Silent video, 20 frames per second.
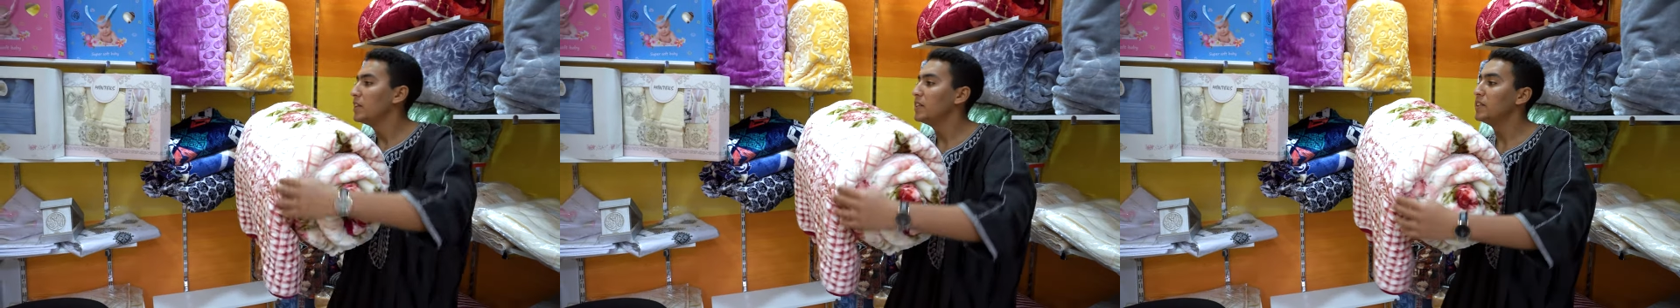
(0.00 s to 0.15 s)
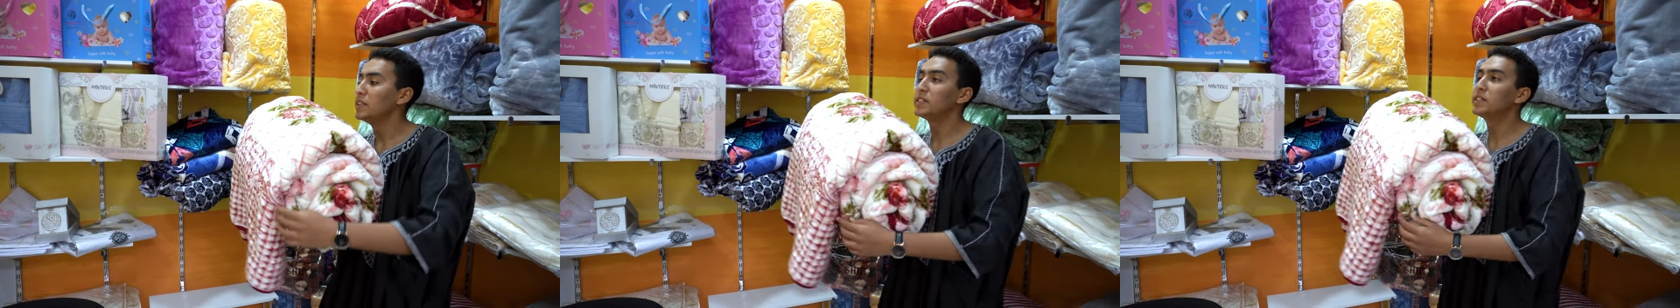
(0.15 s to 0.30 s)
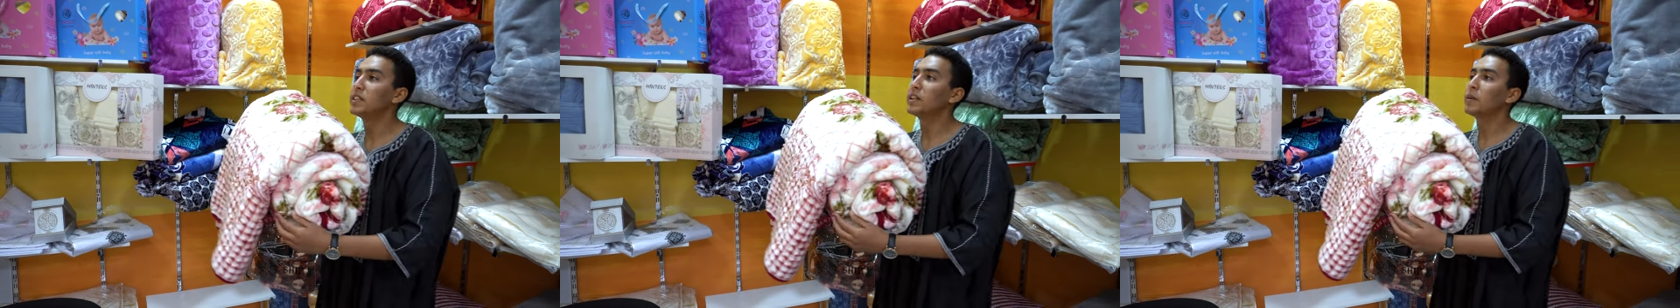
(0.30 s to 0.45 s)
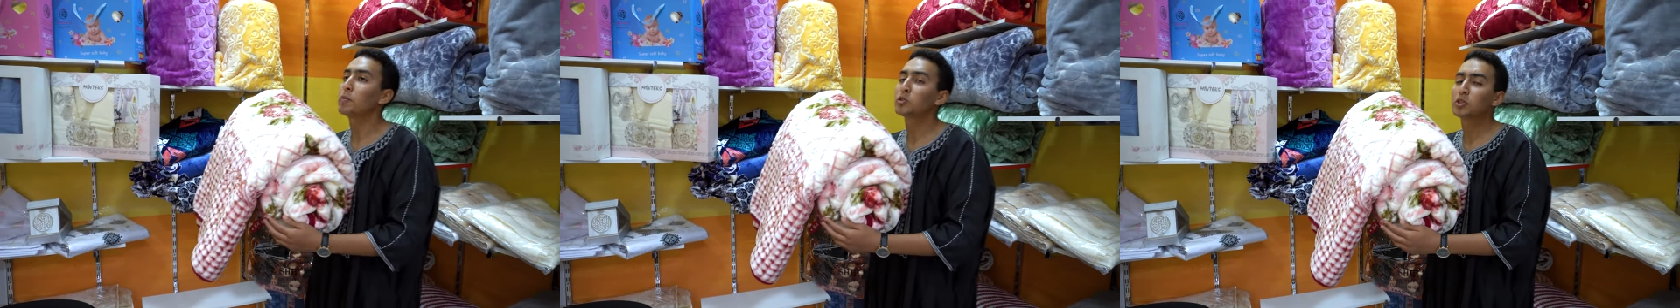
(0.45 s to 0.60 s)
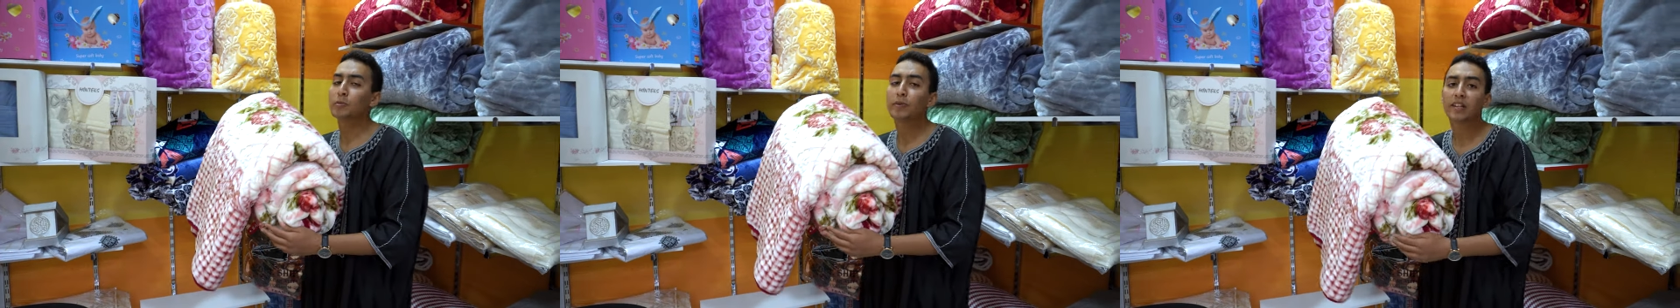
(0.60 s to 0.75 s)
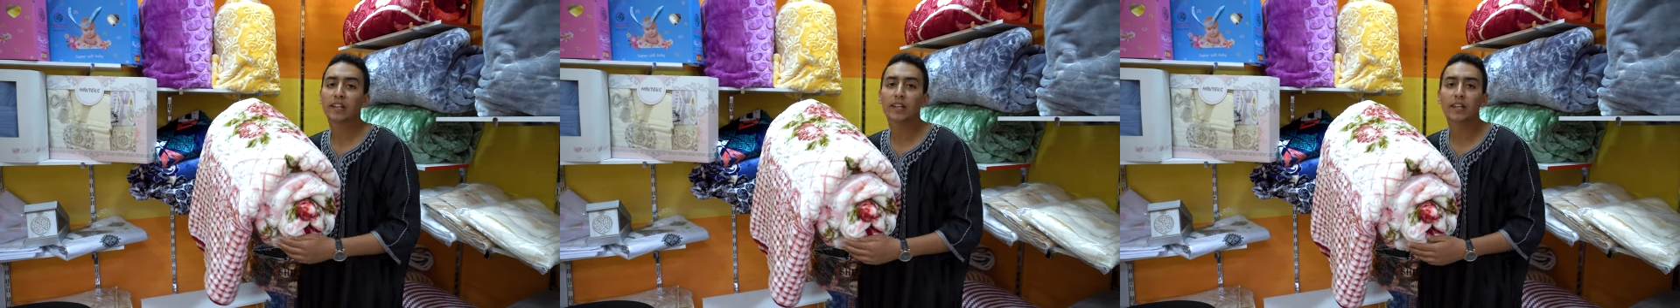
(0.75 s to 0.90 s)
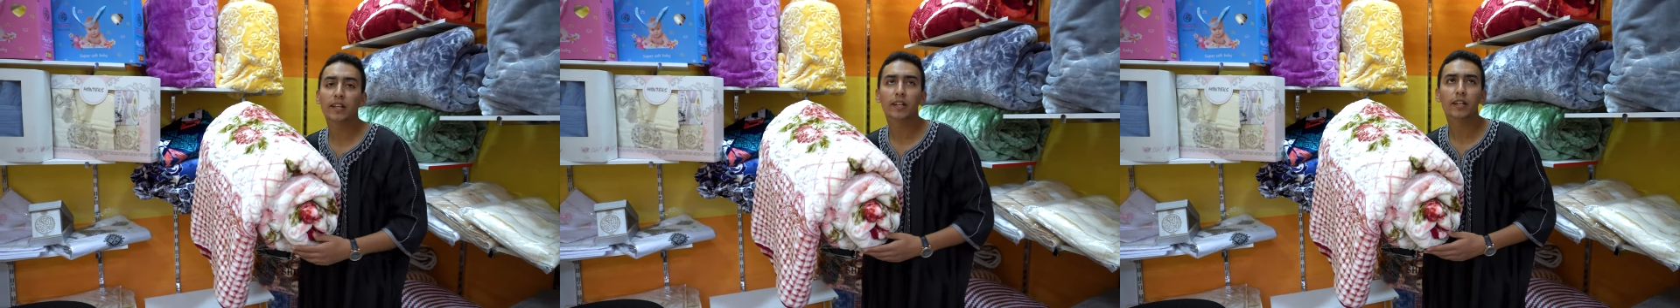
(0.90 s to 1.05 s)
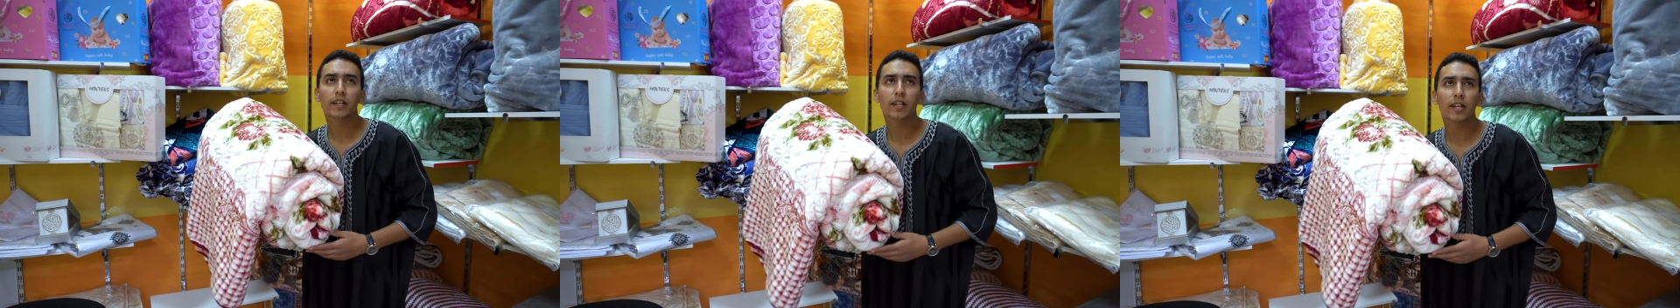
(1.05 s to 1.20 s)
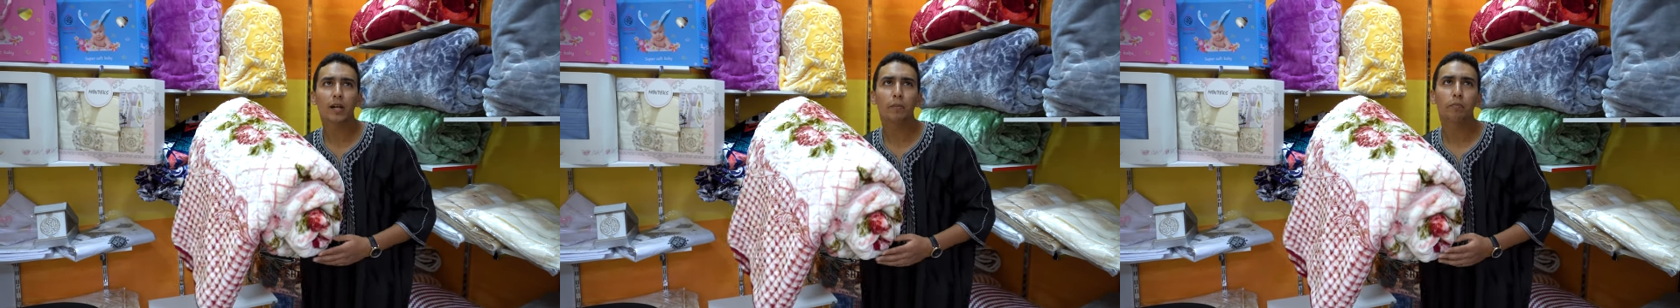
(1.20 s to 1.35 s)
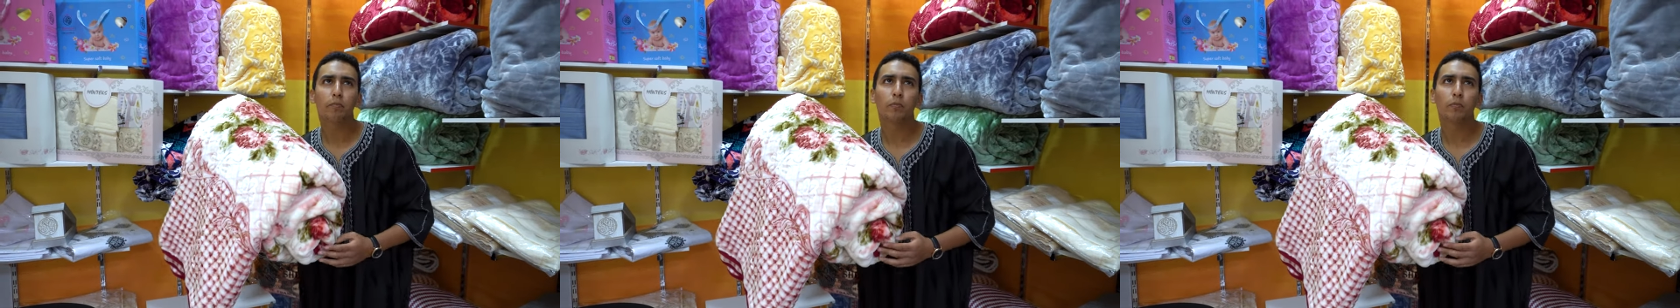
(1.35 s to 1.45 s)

it's approximately